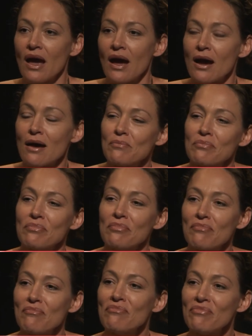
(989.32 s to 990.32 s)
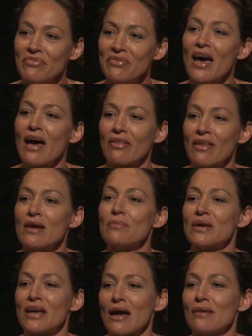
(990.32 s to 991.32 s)
That there
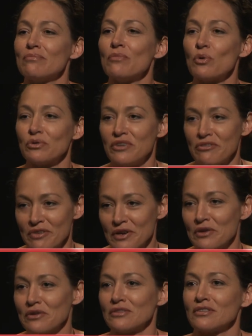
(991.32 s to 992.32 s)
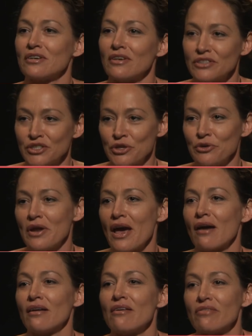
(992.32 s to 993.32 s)
became more difficult to chew
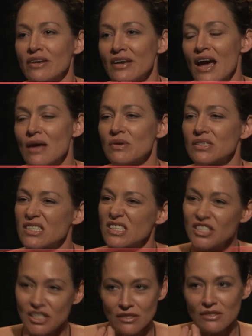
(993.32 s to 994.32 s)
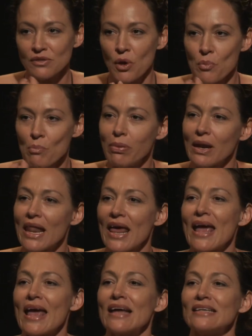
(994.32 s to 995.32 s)
down every day because it's just so
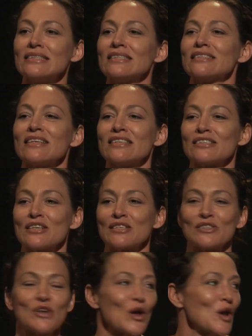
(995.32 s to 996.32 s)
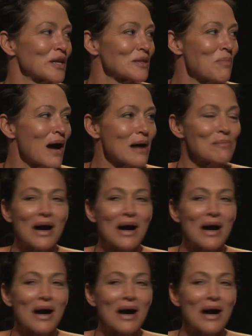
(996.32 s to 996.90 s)
bland. It's not like the palm